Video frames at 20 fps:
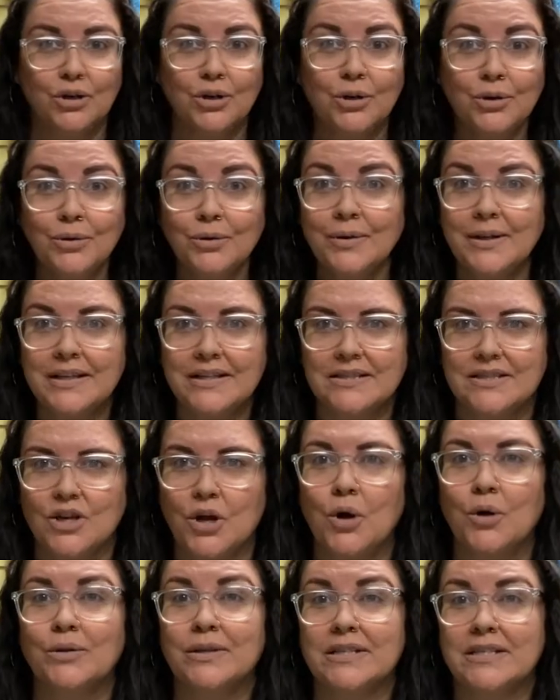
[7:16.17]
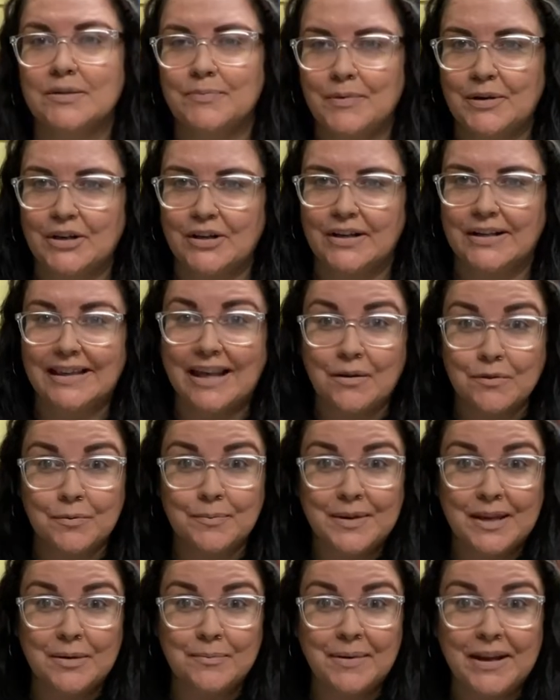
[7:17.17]
who is the Holy Spirit? That would
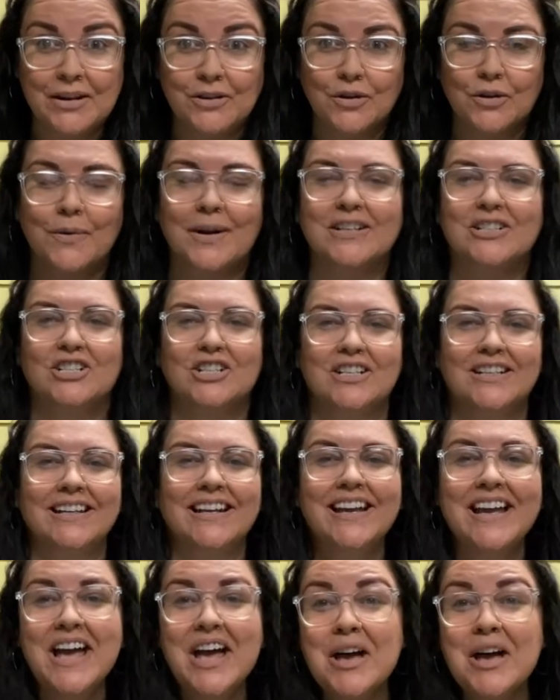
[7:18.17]
be a better question.